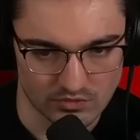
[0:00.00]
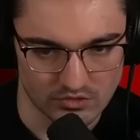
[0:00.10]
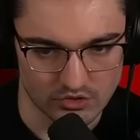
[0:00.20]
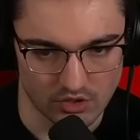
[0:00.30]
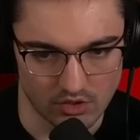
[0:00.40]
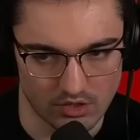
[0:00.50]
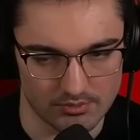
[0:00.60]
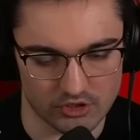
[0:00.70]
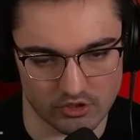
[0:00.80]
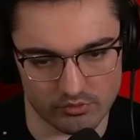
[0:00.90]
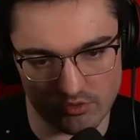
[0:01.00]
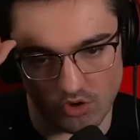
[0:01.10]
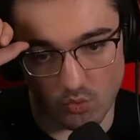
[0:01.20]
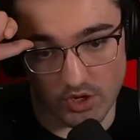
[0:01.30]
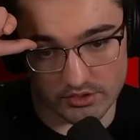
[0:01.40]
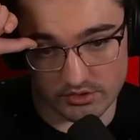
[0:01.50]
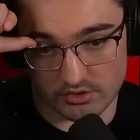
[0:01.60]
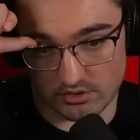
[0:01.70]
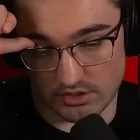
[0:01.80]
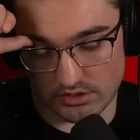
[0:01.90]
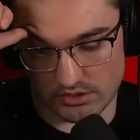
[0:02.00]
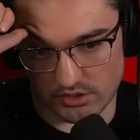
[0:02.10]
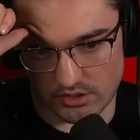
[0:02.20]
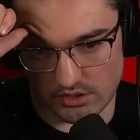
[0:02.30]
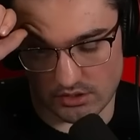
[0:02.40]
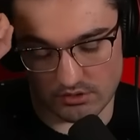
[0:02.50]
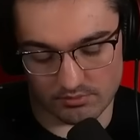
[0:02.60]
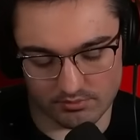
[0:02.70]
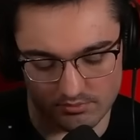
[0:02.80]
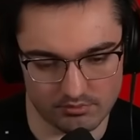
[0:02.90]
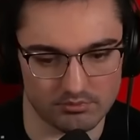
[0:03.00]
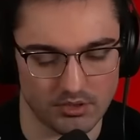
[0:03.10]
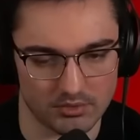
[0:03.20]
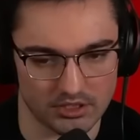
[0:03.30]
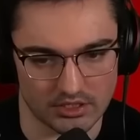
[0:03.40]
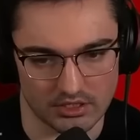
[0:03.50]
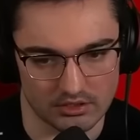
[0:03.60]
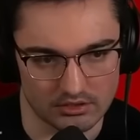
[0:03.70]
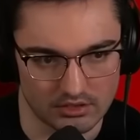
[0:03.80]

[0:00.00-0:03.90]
So I'm just going to reroll once. It's probably like